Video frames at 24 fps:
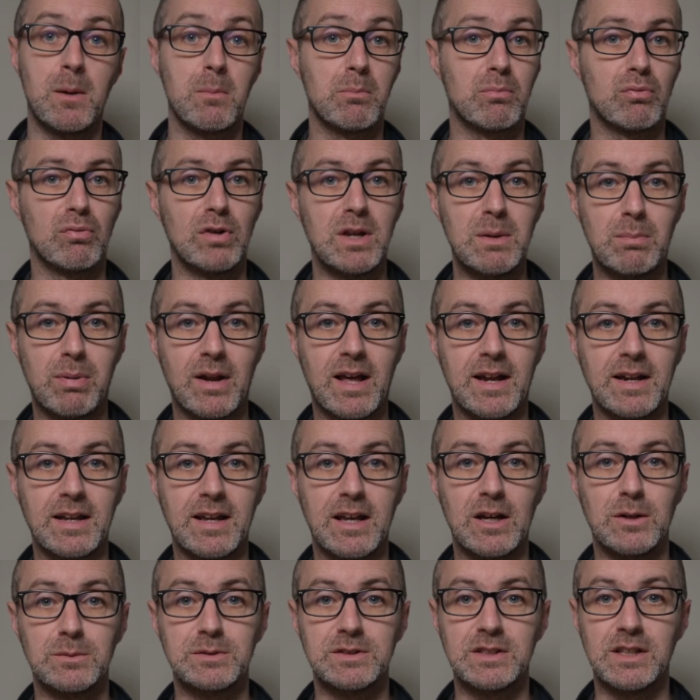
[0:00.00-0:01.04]
Pre-planning
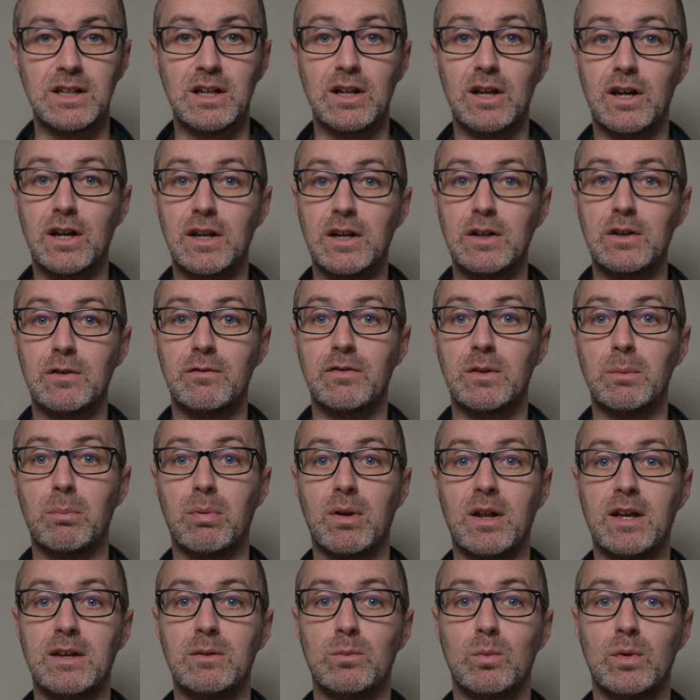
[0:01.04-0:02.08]
helps in the aligning of the
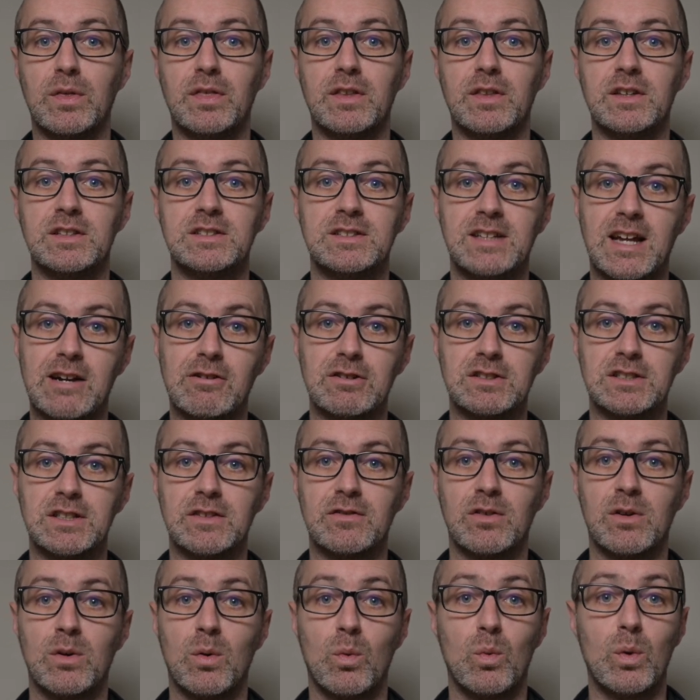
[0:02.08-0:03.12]
plate with this narrative,
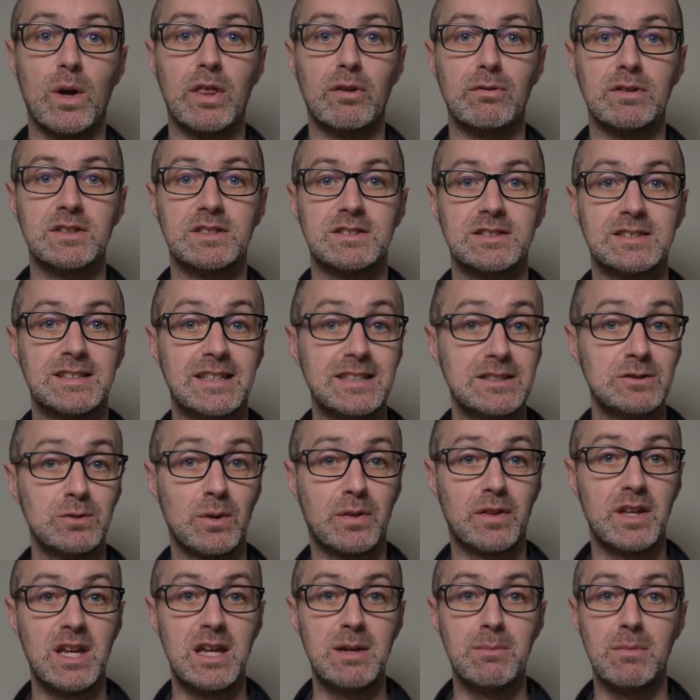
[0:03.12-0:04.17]
whether it's a seasonal
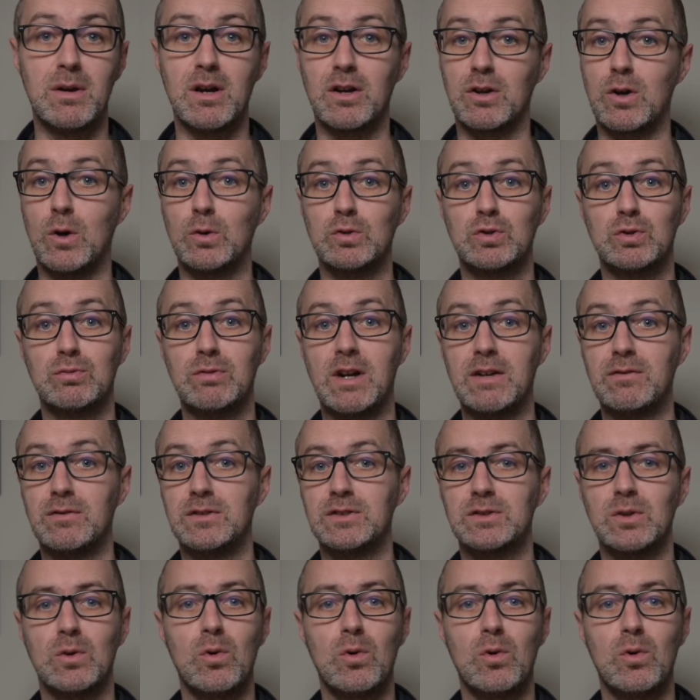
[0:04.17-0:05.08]
theme, a cultural reference,